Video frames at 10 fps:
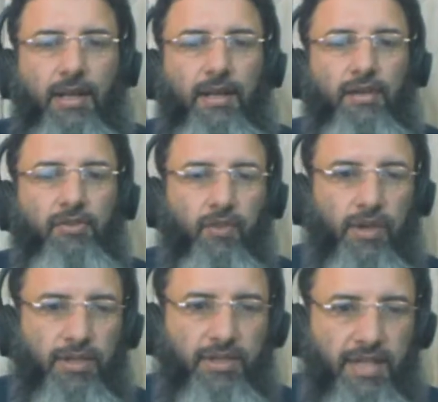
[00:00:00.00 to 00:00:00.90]
So
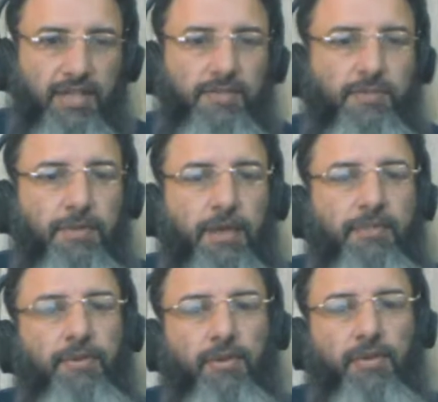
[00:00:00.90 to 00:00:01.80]
what these
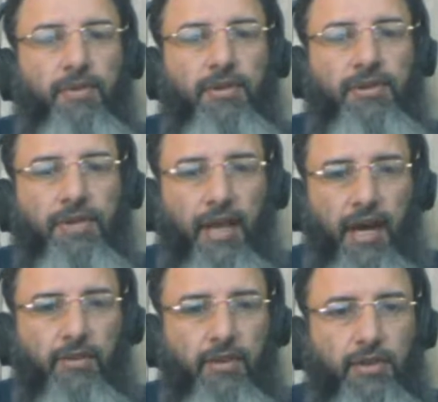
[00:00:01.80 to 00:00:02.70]
people, the
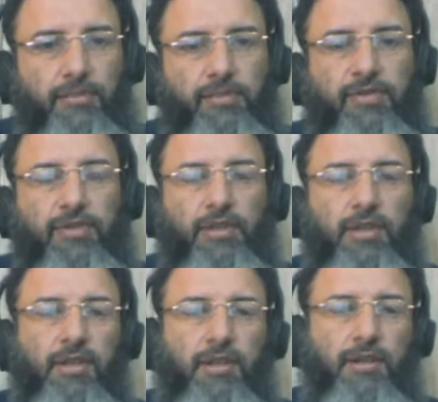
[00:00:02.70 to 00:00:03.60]
Arabs,
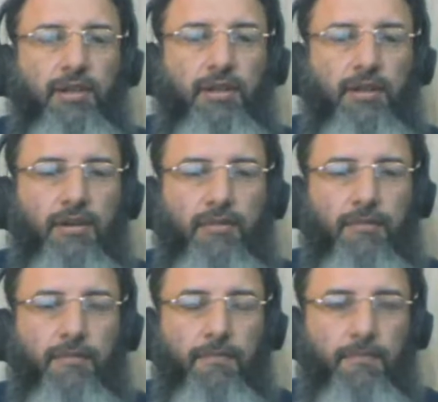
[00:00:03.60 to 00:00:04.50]

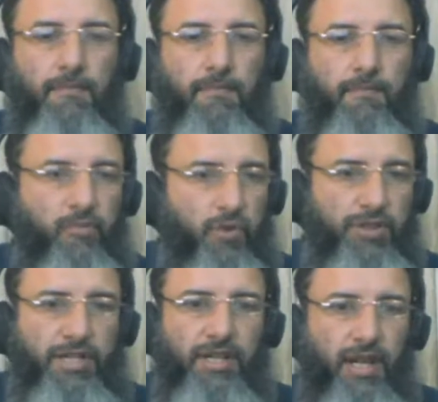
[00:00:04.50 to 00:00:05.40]

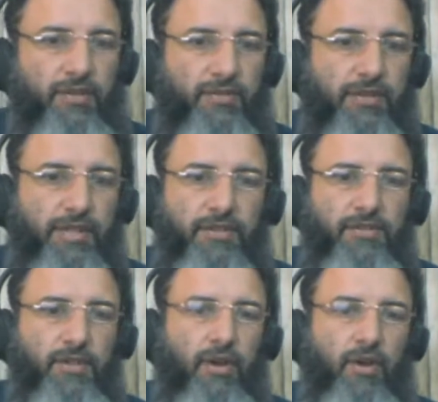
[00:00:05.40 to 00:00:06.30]
1400
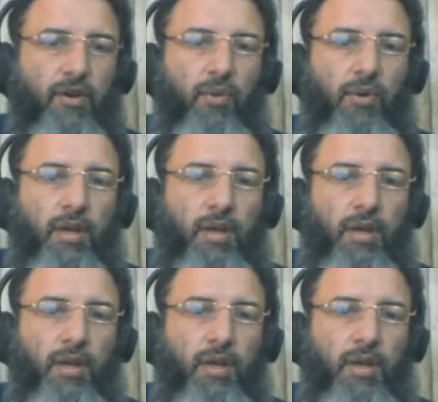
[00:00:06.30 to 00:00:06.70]
years ago,